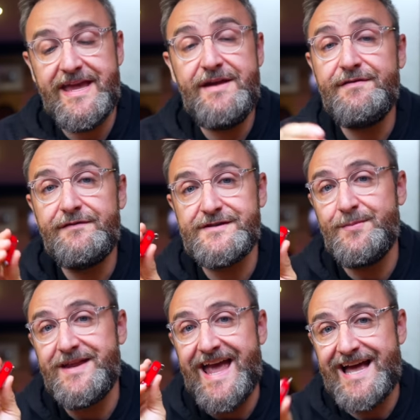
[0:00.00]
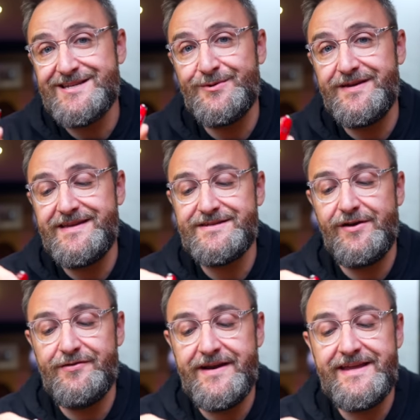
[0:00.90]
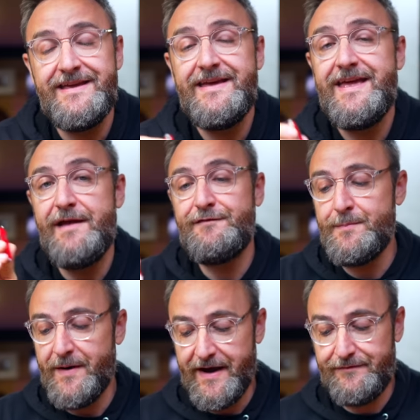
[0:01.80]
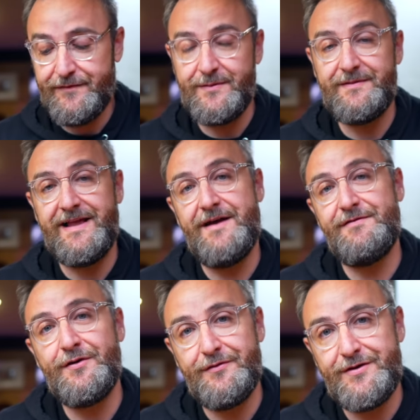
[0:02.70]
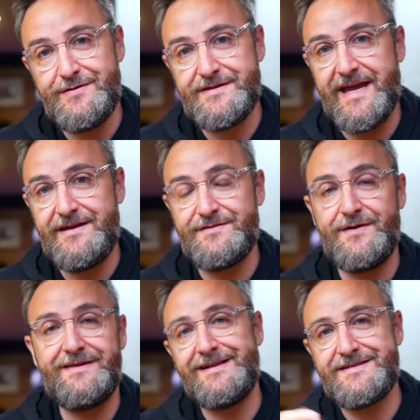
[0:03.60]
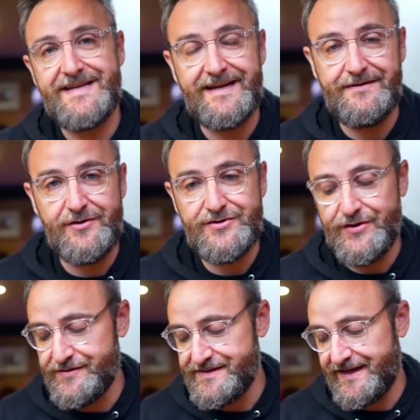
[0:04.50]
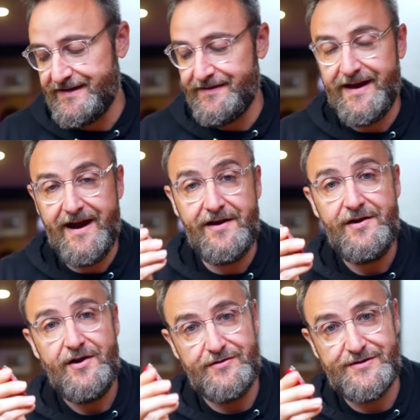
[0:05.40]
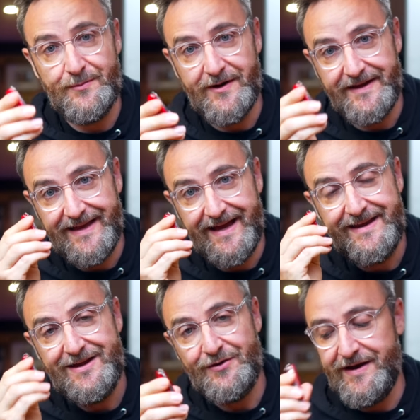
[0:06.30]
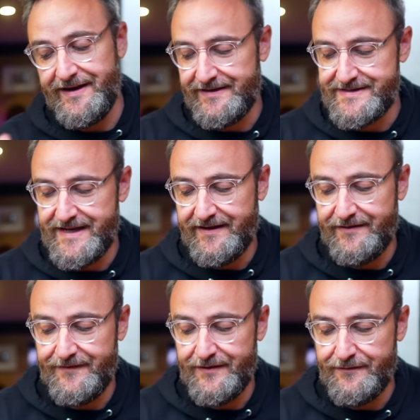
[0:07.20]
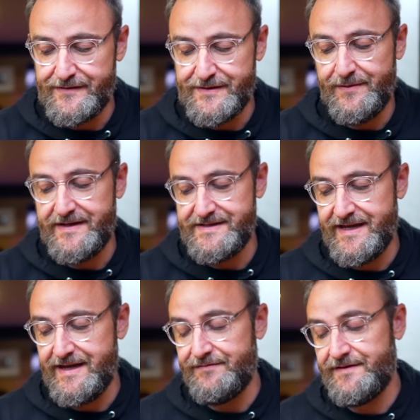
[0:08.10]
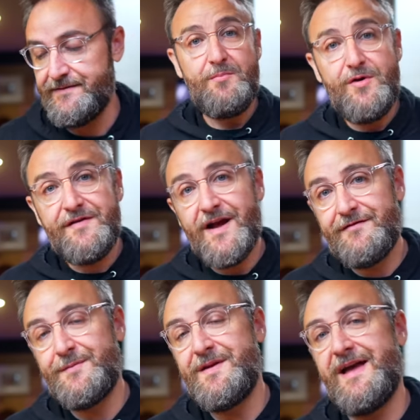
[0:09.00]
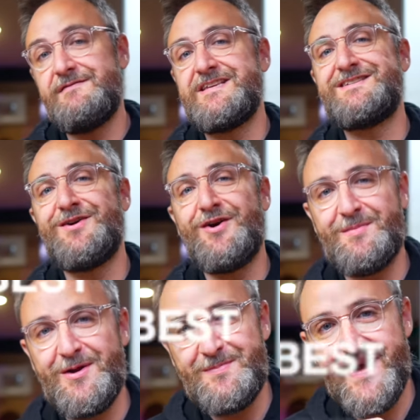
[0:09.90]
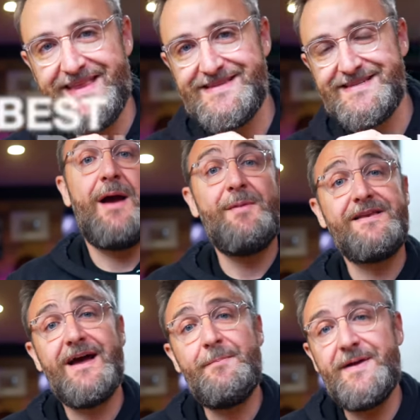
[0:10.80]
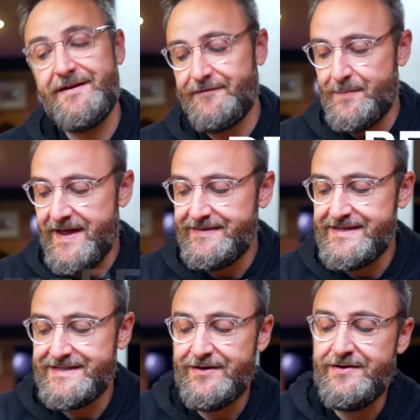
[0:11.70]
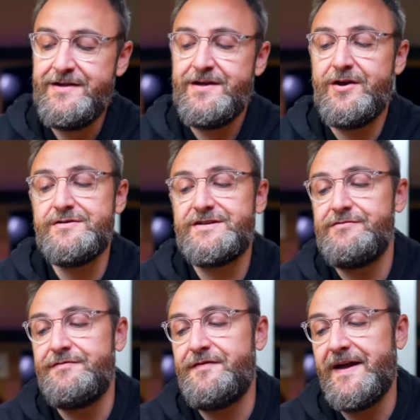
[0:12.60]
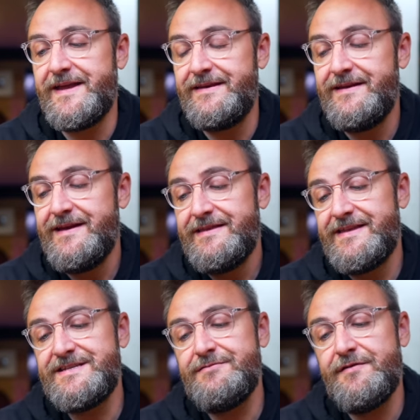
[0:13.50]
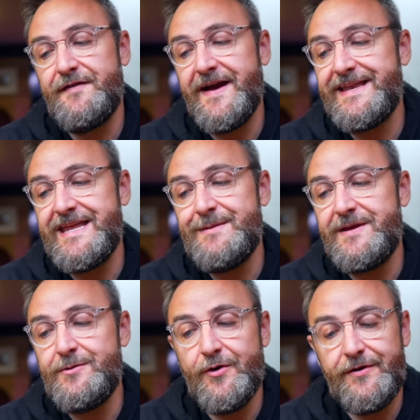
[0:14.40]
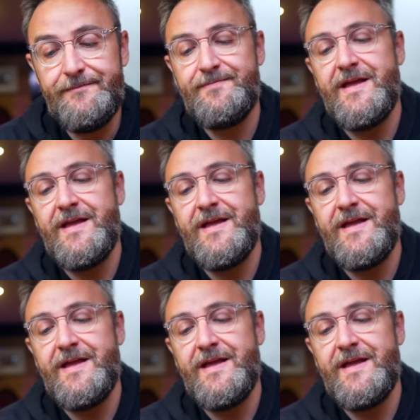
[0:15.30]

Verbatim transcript: Even if somebody has one of these already, if you buy it for them, they'll have another use case for it. They'll stick it in their truck, stick it in the car, or somewhere like that. Great little stocking filler for somebody as a gift. Moving on from knives, let's talk about pens. And my top pick for pen this year goes to Refyne. This is the Refyne E P one.